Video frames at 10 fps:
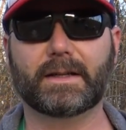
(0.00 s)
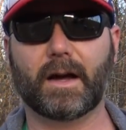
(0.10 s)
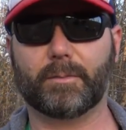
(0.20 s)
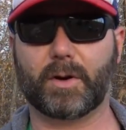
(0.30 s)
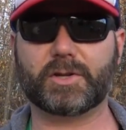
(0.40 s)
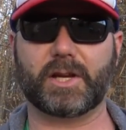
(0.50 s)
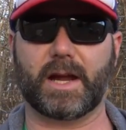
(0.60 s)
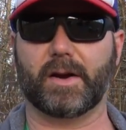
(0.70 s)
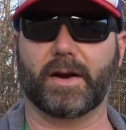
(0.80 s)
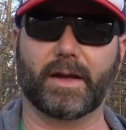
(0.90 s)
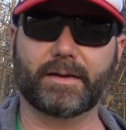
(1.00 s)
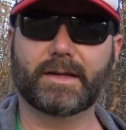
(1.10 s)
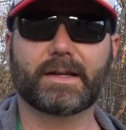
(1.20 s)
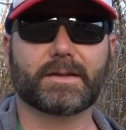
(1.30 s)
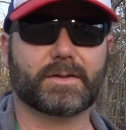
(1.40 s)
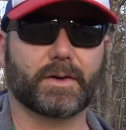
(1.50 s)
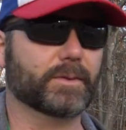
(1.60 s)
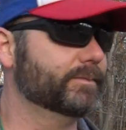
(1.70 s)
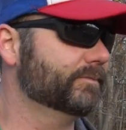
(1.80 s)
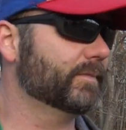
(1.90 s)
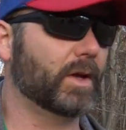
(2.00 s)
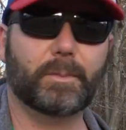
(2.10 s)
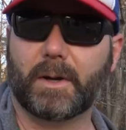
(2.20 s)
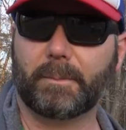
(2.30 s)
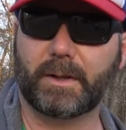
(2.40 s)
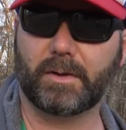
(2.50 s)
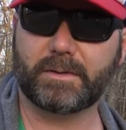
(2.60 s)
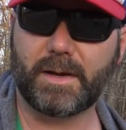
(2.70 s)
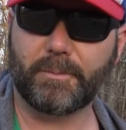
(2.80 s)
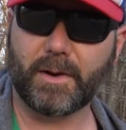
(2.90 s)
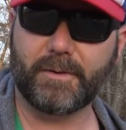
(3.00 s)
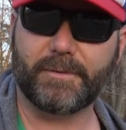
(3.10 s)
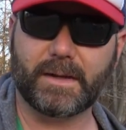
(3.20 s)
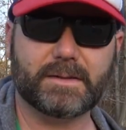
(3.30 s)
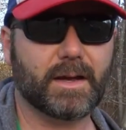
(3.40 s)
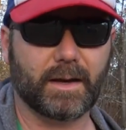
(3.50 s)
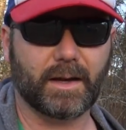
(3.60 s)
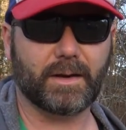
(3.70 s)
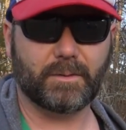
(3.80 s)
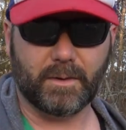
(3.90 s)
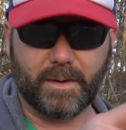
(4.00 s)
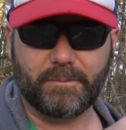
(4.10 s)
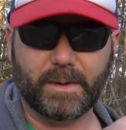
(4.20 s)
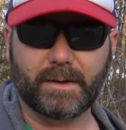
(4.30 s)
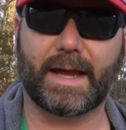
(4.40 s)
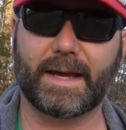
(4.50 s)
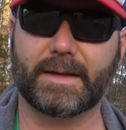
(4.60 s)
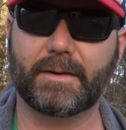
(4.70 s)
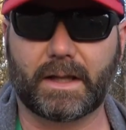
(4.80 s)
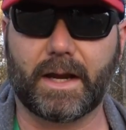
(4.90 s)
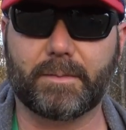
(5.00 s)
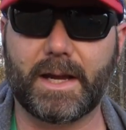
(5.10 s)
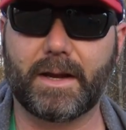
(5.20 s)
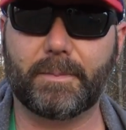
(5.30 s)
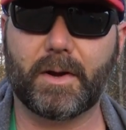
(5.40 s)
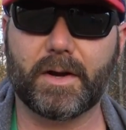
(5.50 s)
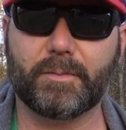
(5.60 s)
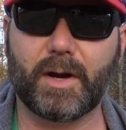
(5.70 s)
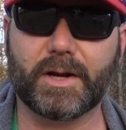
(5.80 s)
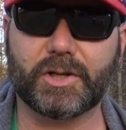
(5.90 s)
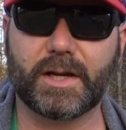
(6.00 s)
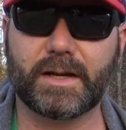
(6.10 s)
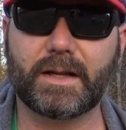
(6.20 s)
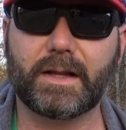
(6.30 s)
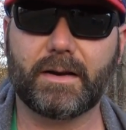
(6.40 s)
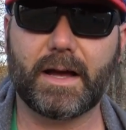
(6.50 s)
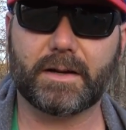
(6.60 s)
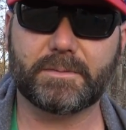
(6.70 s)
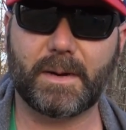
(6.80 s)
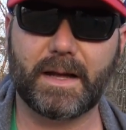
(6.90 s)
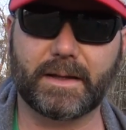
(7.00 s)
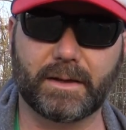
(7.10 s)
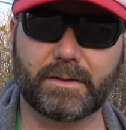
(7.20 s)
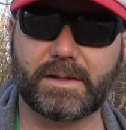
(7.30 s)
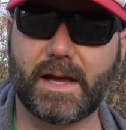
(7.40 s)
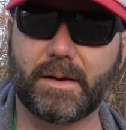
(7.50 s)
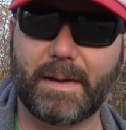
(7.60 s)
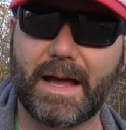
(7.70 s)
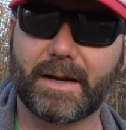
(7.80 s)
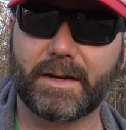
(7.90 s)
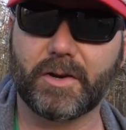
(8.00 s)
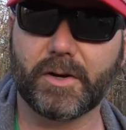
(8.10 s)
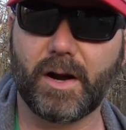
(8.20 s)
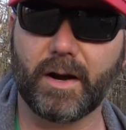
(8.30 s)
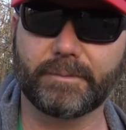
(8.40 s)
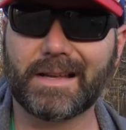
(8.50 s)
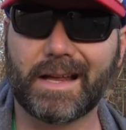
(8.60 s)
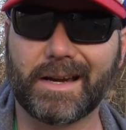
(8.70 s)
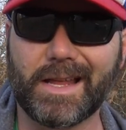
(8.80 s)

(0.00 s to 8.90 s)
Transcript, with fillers: a brushy area. So they'll put up a little temporary fence, kind of like what we've built, and let them eat up all your brush clear out a spot that looks kind of bad in your yard. Kind of